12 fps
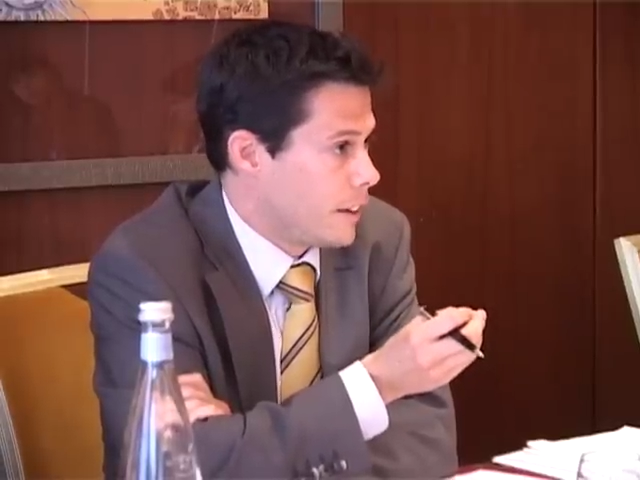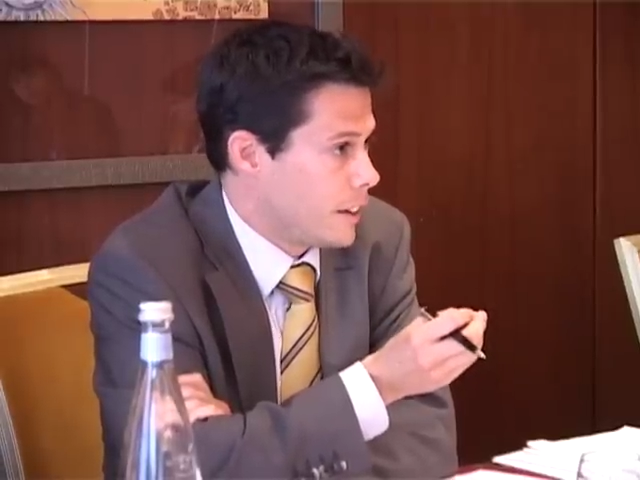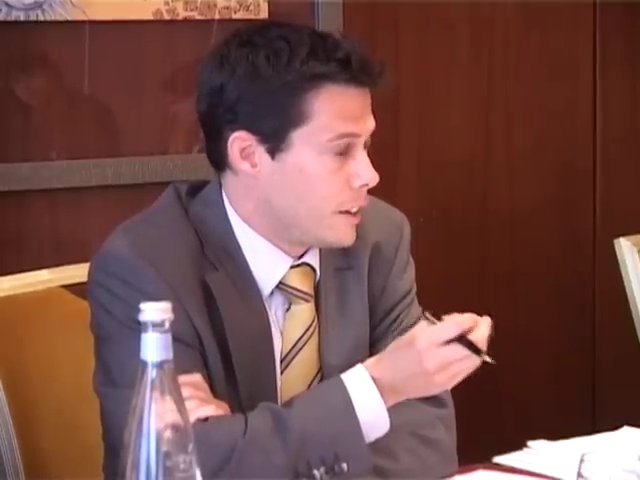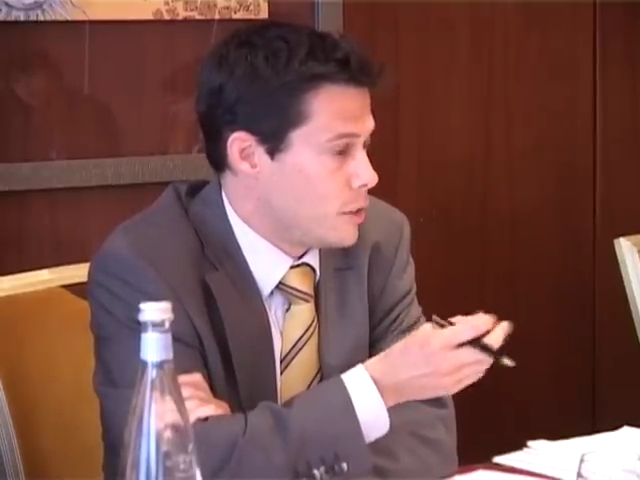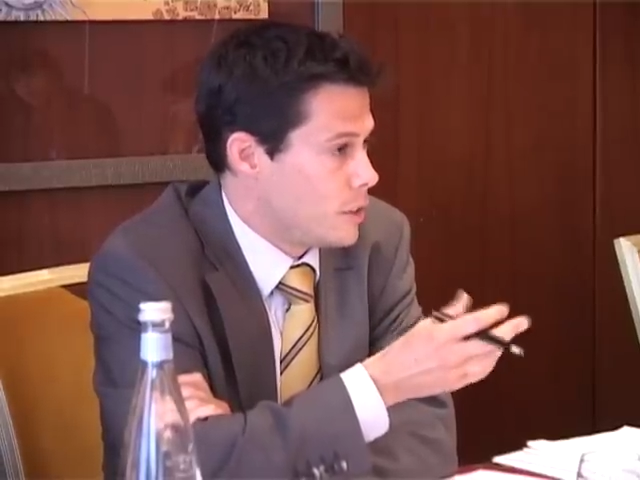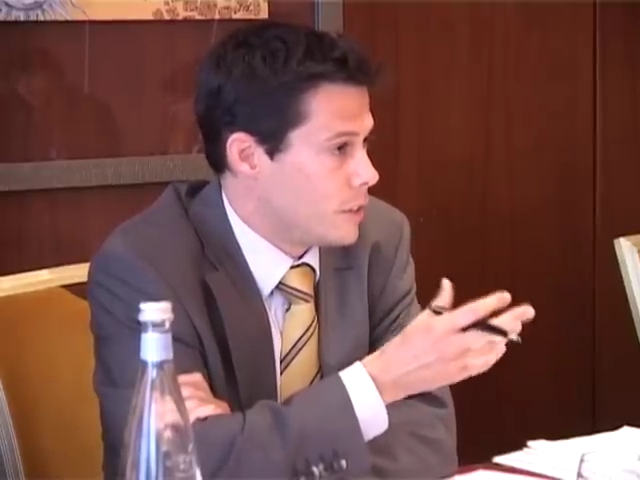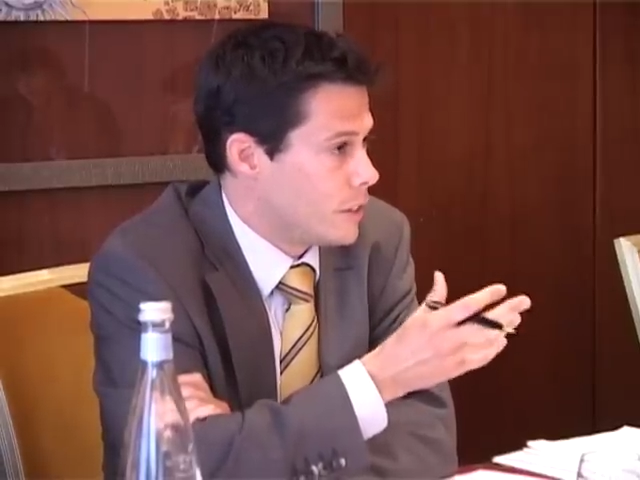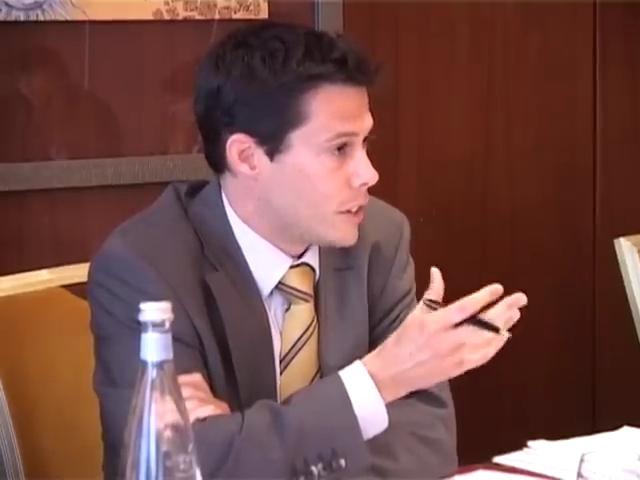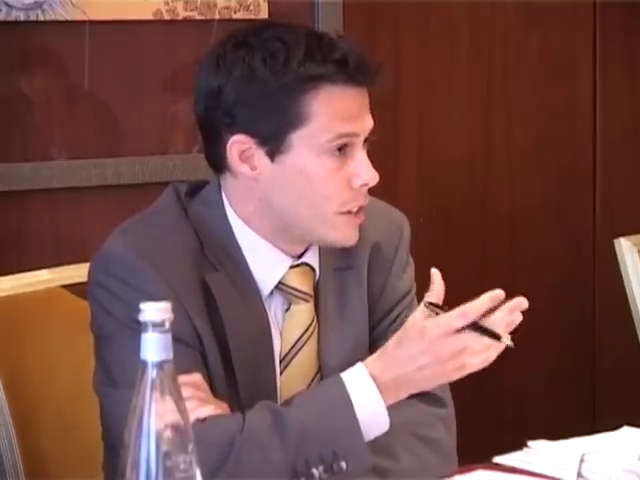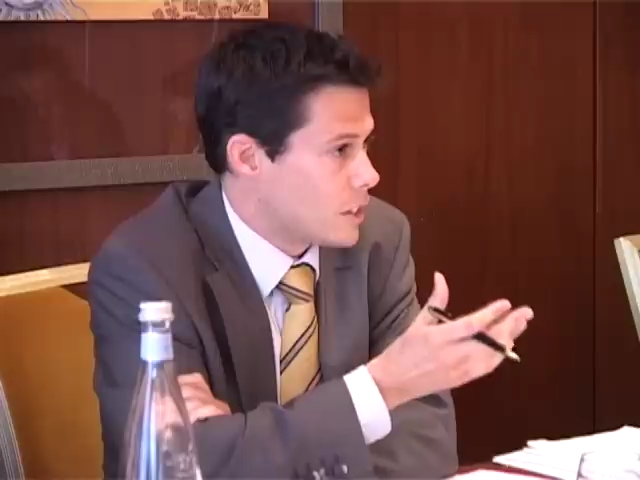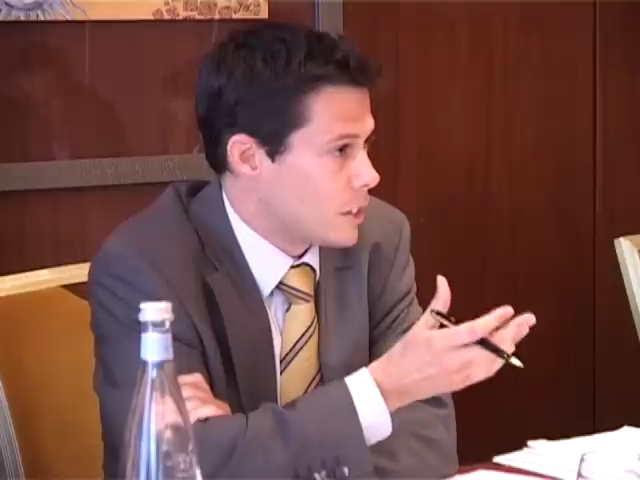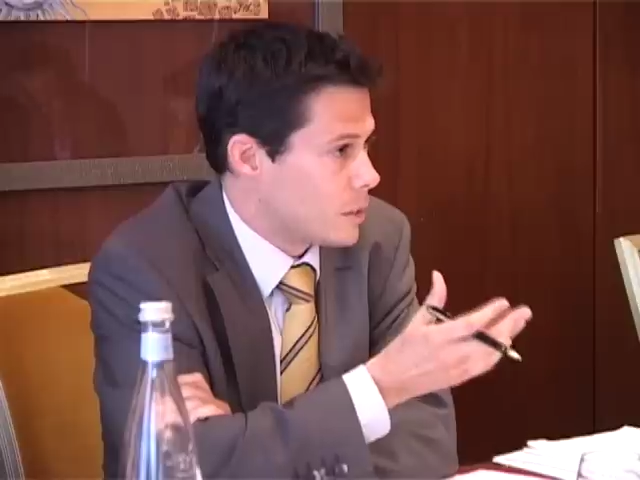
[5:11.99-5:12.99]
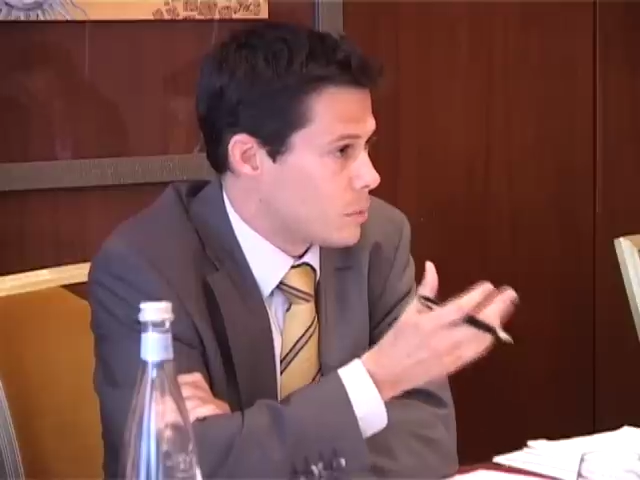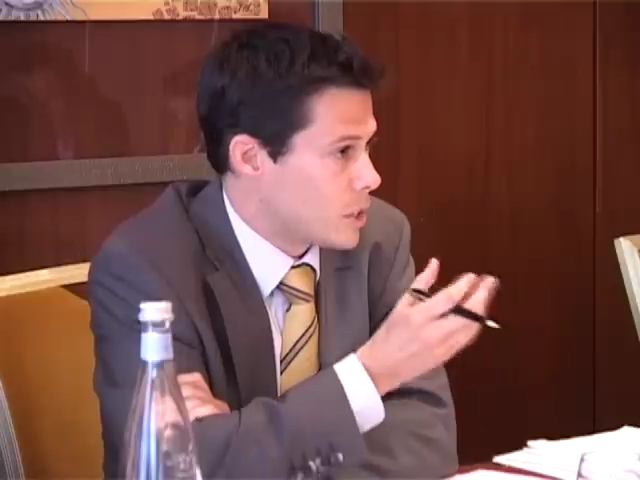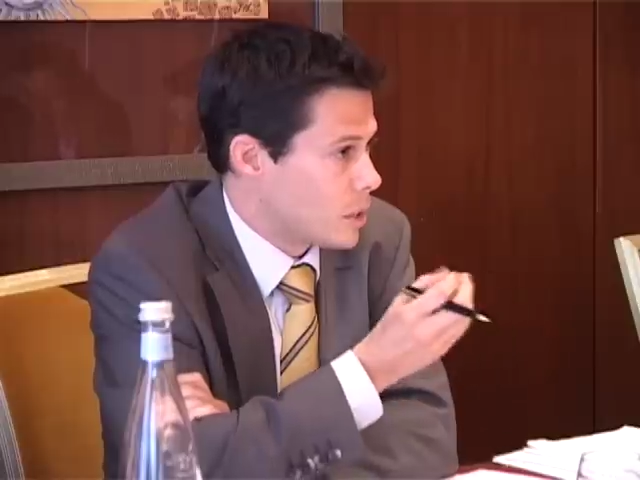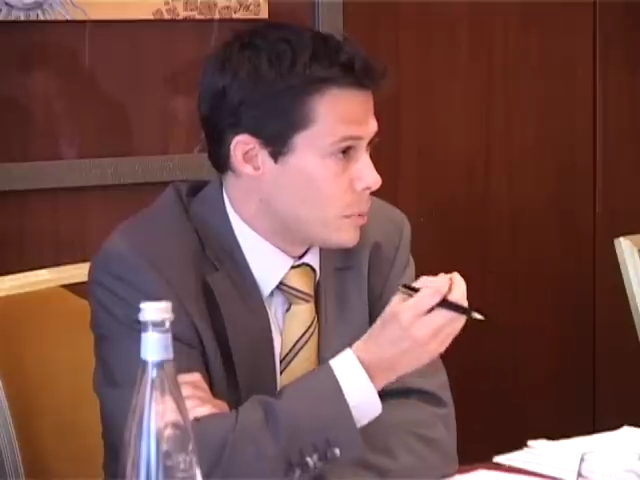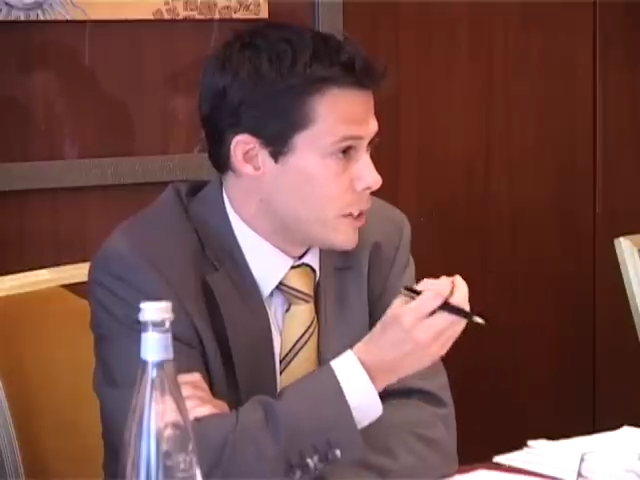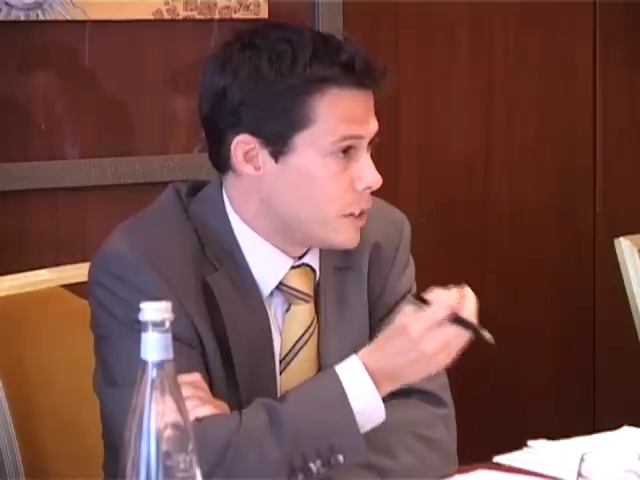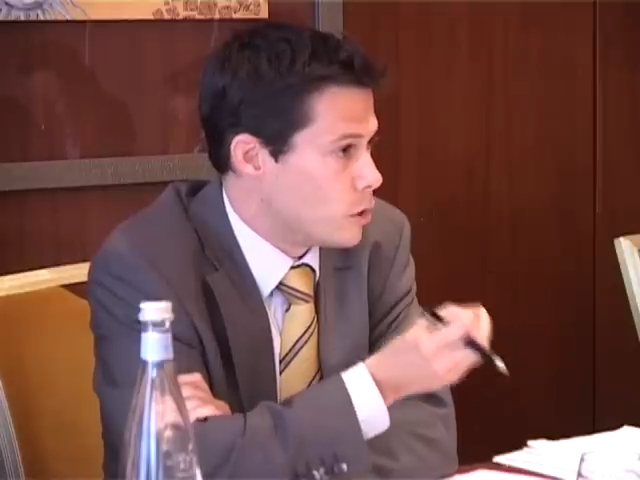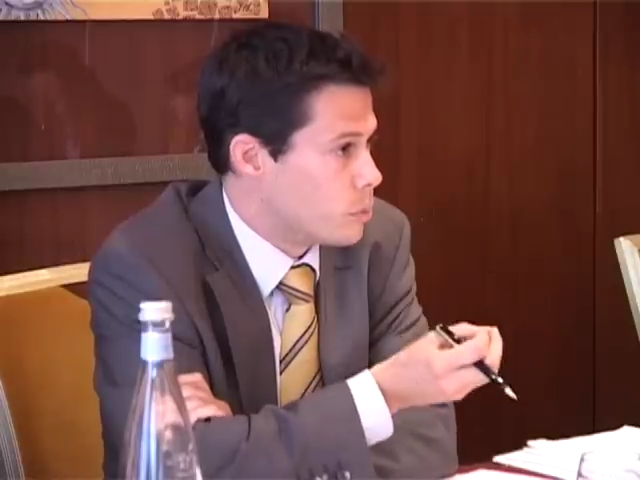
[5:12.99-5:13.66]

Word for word: Can you give us um, some legal